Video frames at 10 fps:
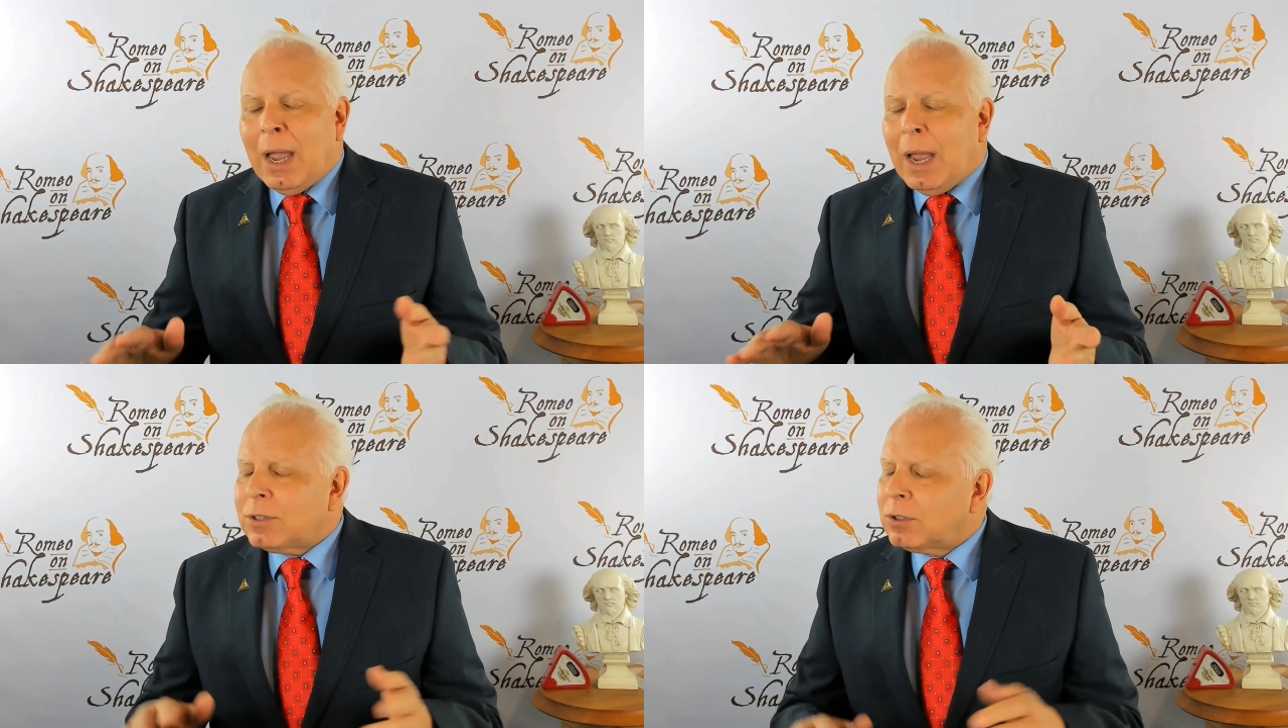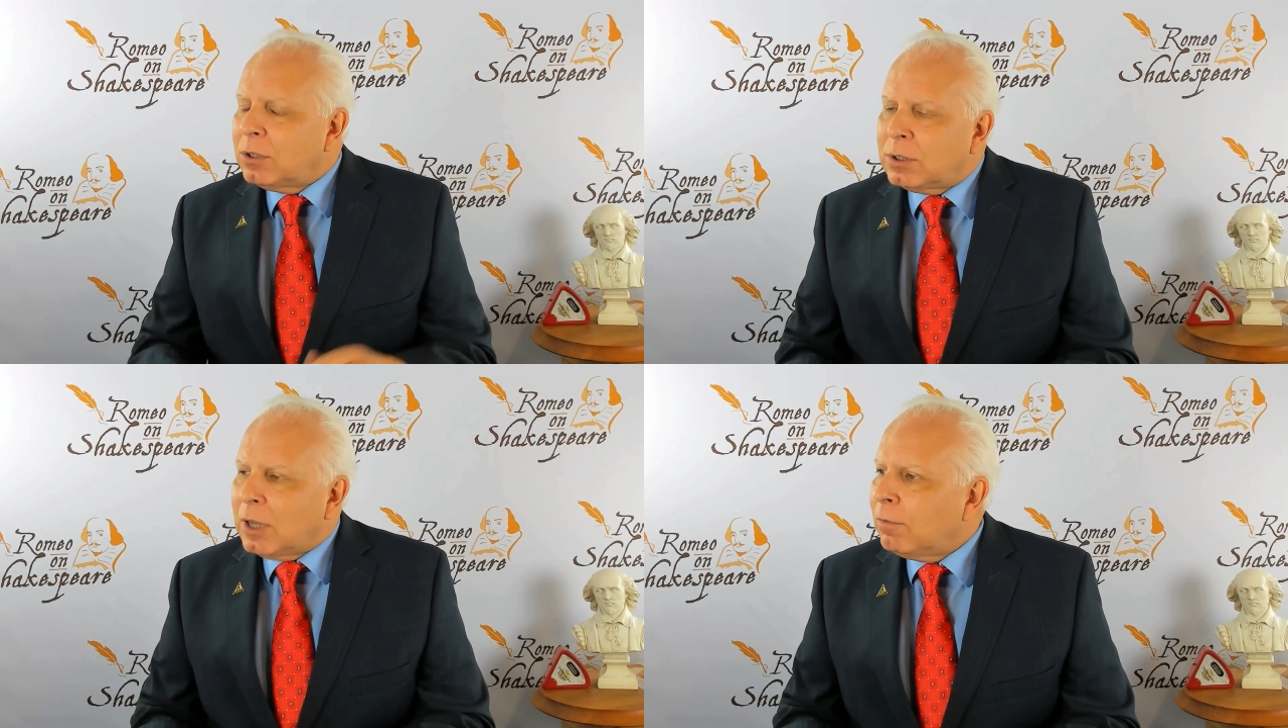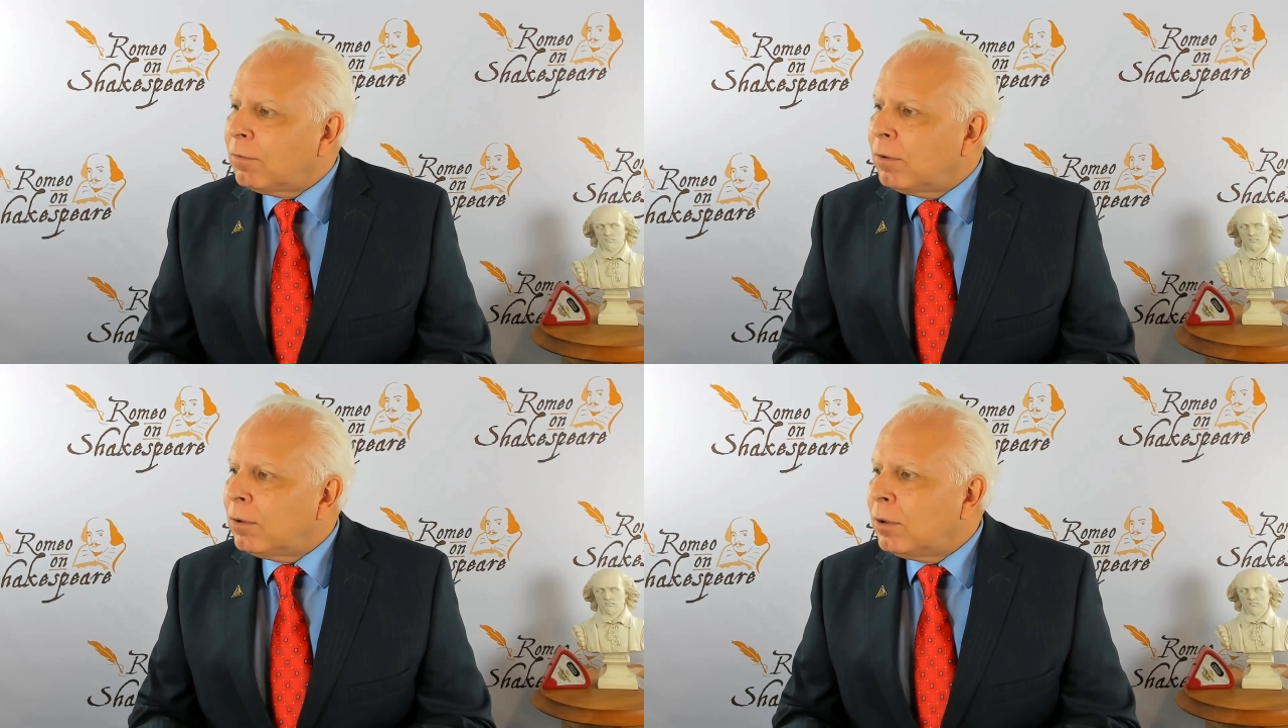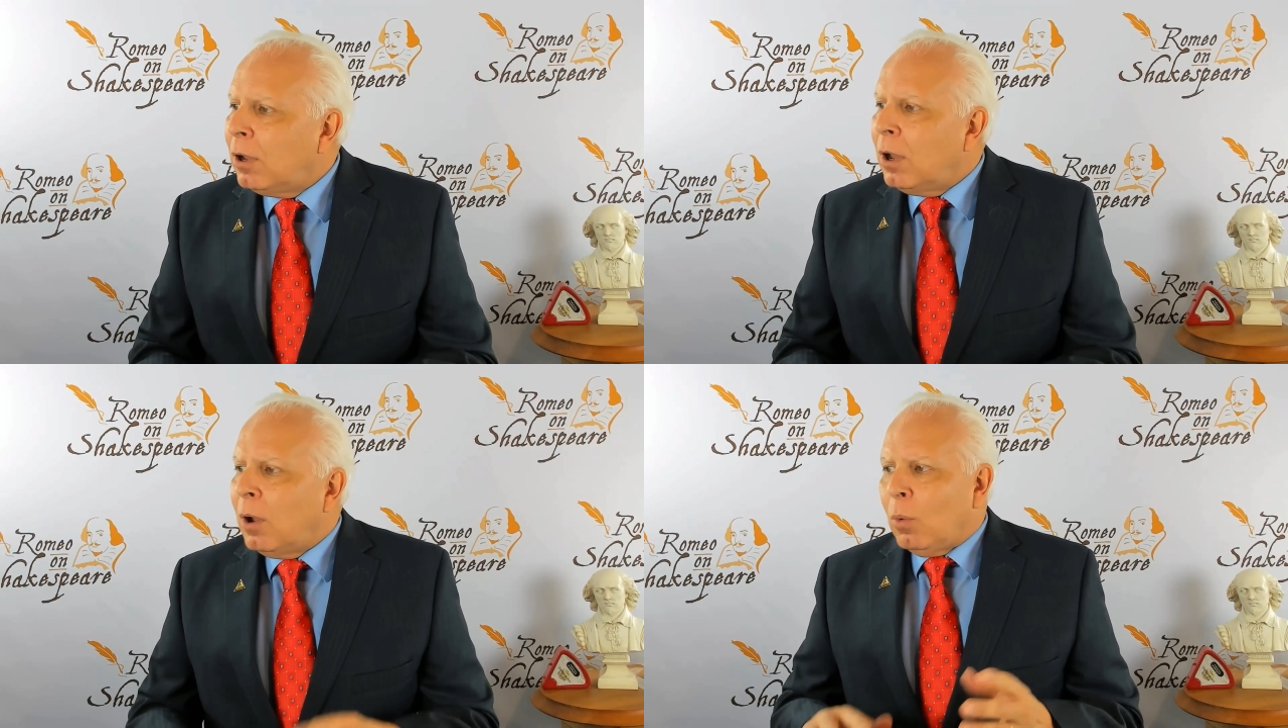Ask yourself,
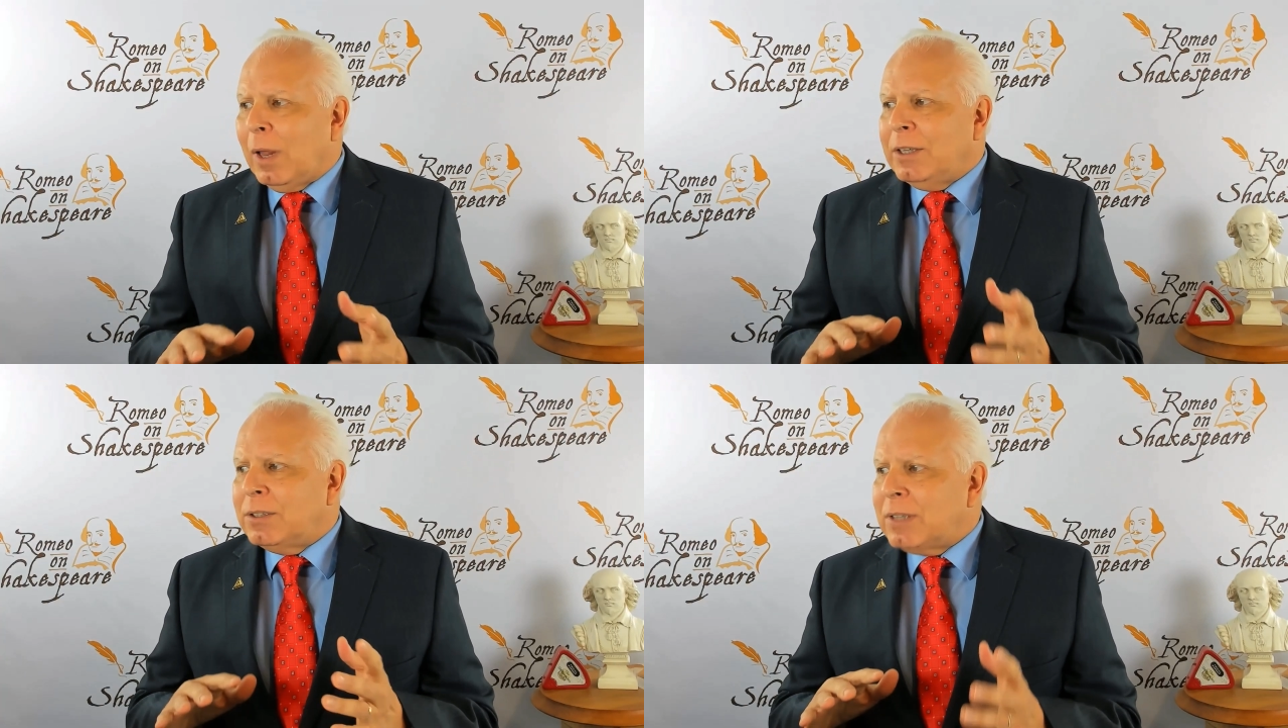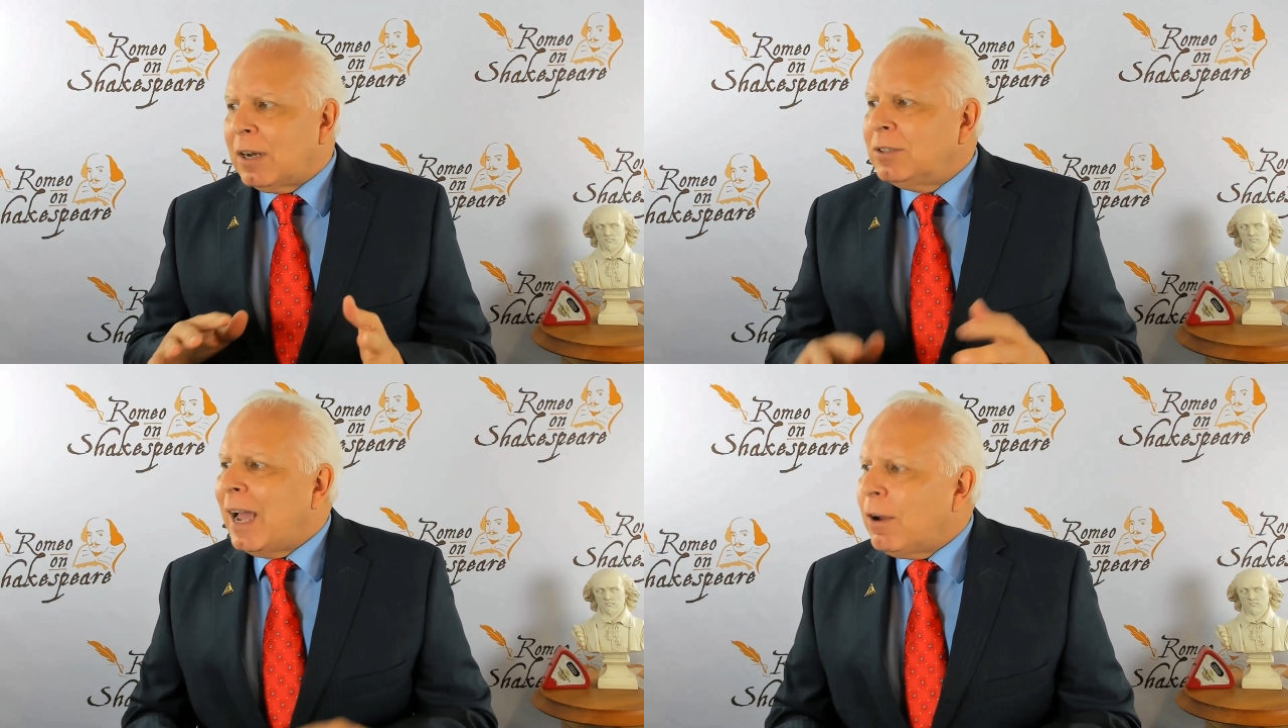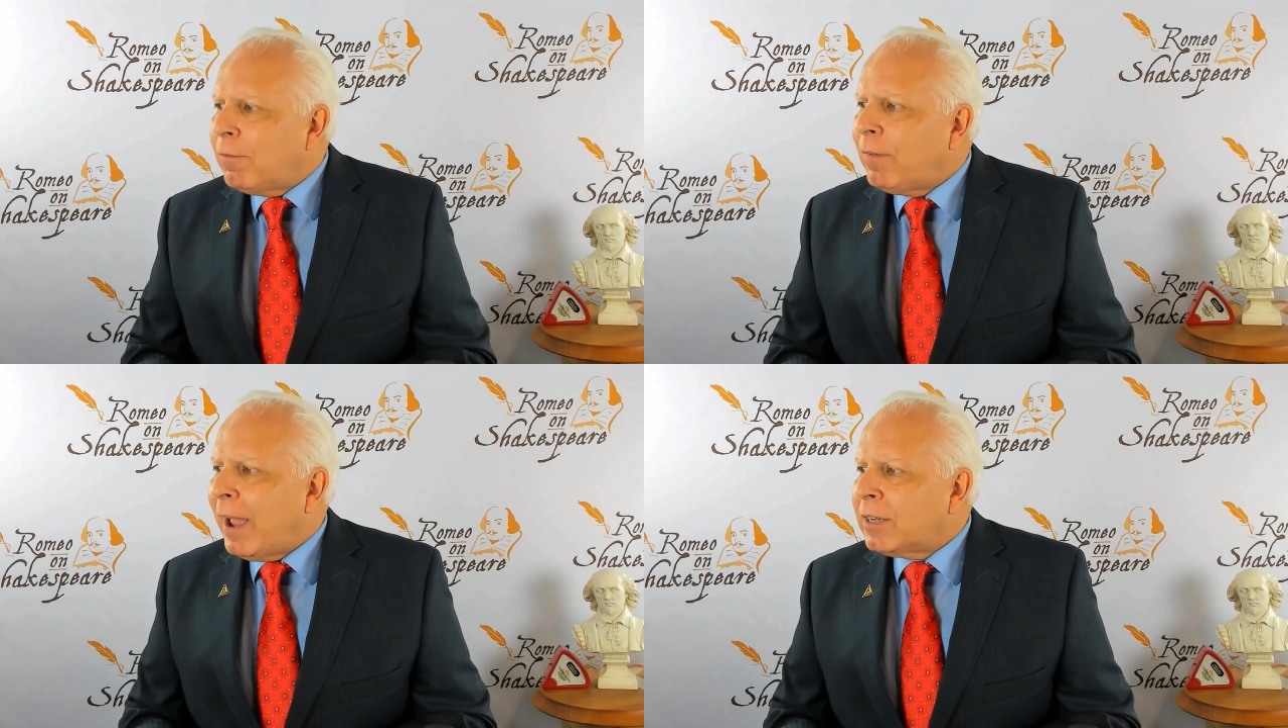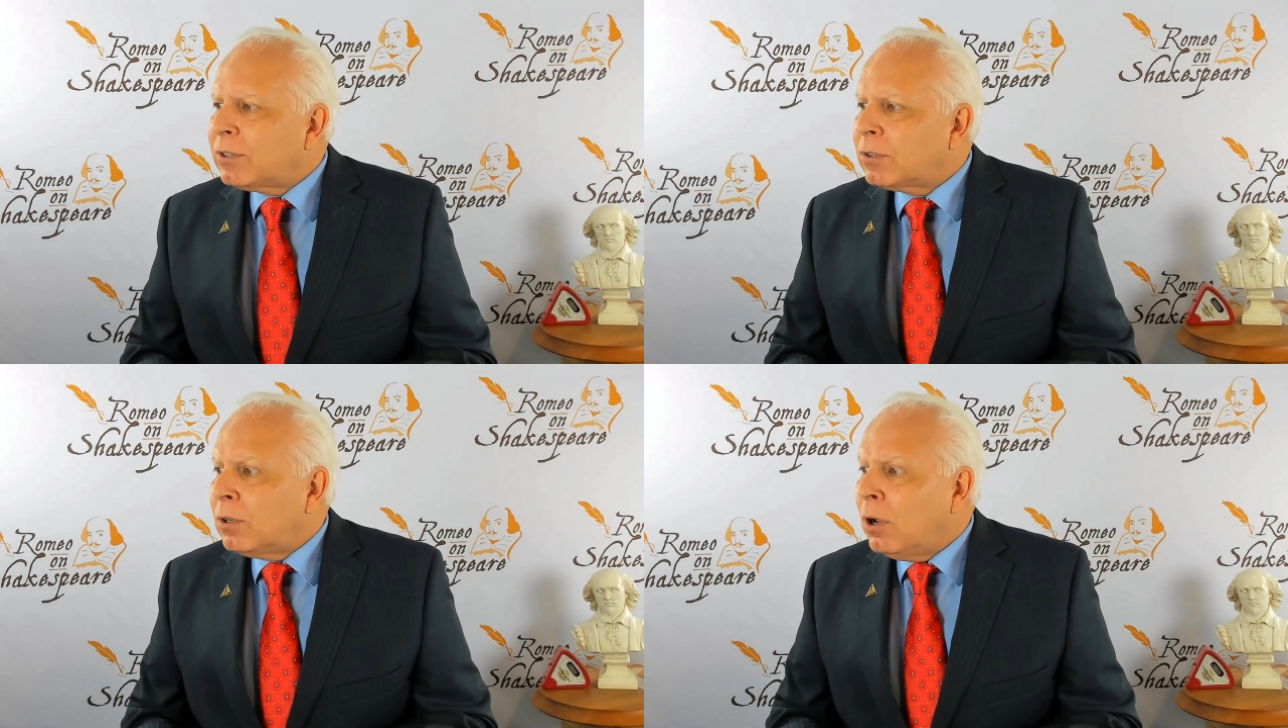will I settle down fast,